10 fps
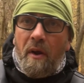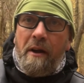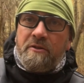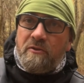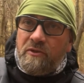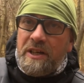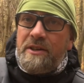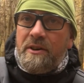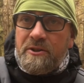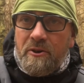It's a really
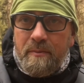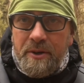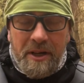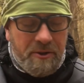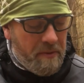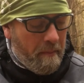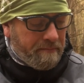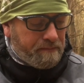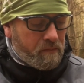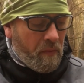nice combination.
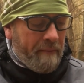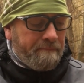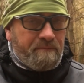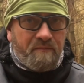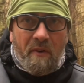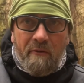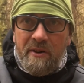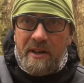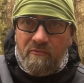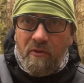
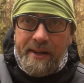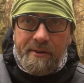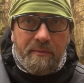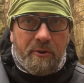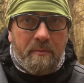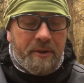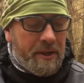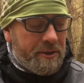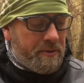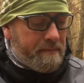Really random
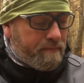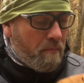combination.